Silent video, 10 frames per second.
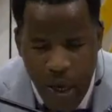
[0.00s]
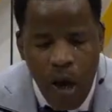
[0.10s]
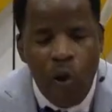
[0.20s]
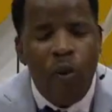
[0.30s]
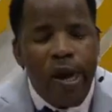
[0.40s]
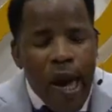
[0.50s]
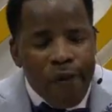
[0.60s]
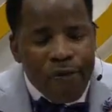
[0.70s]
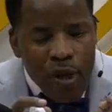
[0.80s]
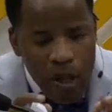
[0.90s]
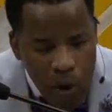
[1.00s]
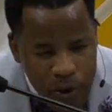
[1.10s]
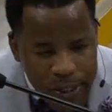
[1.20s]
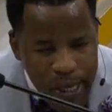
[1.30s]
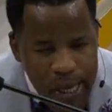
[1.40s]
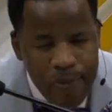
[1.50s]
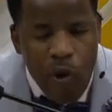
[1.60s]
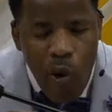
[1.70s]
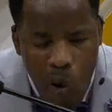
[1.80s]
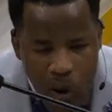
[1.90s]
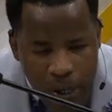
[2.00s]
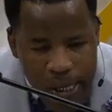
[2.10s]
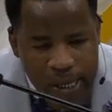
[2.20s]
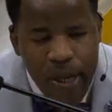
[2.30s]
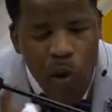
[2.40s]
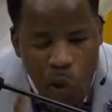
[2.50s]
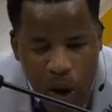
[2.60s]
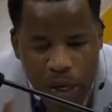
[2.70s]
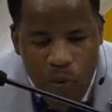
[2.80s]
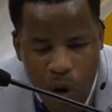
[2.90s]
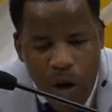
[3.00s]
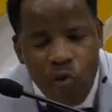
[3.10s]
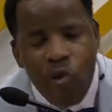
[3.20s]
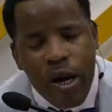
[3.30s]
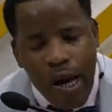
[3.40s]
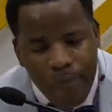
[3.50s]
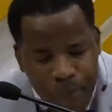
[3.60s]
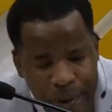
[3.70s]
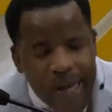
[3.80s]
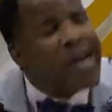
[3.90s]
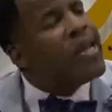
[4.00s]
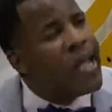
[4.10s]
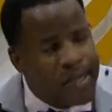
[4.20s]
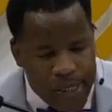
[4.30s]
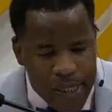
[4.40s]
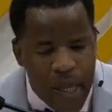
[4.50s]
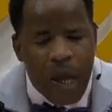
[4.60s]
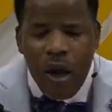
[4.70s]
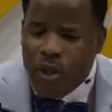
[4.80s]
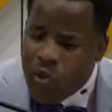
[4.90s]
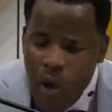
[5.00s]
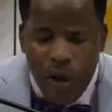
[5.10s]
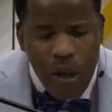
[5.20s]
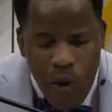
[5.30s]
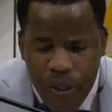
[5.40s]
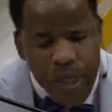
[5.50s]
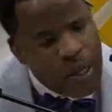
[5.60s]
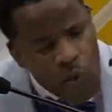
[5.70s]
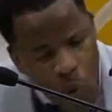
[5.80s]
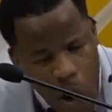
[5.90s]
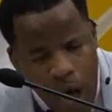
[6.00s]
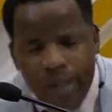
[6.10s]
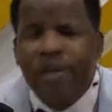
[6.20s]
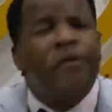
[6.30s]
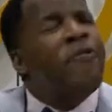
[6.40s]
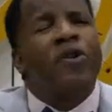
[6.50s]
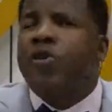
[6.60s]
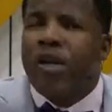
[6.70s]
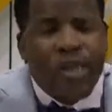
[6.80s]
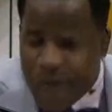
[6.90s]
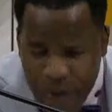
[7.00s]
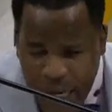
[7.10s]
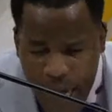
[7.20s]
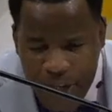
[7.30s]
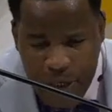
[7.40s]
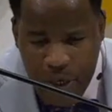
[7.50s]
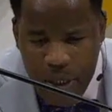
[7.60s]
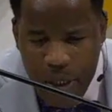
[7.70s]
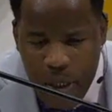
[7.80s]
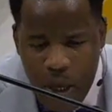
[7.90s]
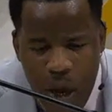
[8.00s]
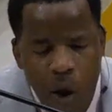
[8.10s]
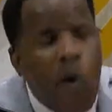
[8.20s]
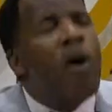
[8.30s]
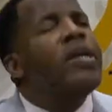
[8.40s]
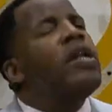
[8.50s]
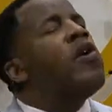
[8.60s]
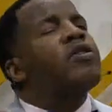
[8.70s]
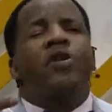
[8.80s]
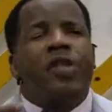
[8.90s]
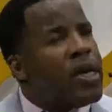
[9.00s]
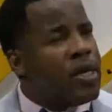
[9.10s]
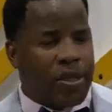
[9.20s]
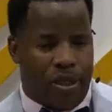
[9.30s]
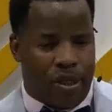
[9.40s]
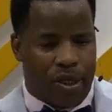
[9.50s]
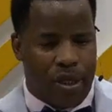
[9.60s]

We have to look to him only, the only one who can bring cleansing. Don't look to the world to, for justification, only look to Jesus.